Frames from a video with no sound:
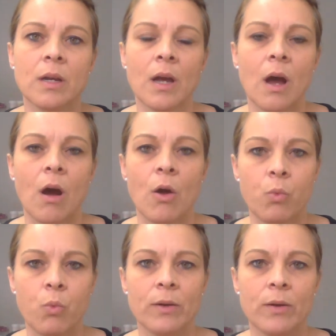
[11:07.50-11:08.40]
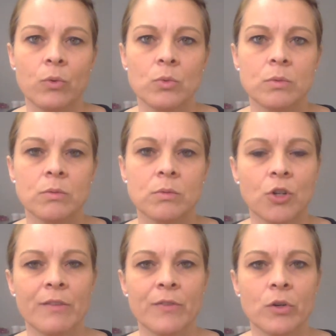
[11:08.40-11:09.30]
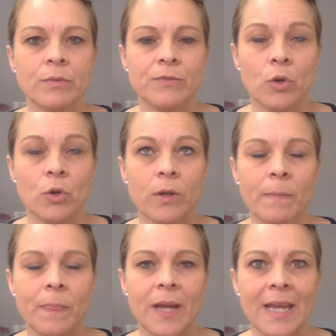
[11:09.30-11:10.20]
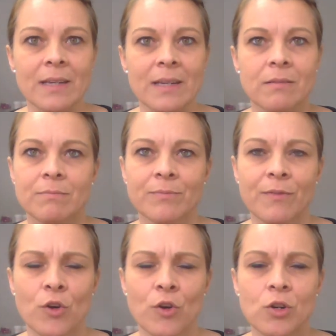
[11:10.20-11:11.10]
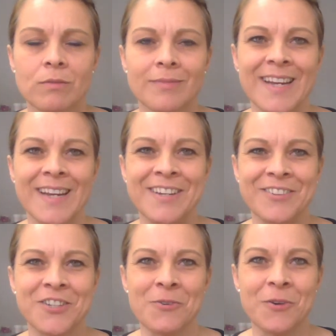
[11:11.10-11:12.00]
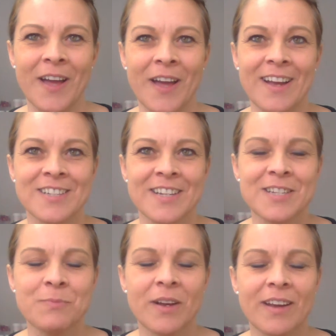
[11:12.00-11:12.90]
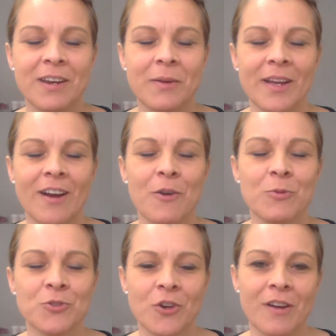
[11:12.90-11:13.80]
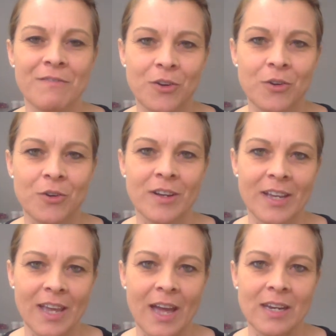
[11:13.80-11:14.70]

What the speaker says: I will try and vlog again. Not sure what that actually is, but anyway, I will try and vlog again.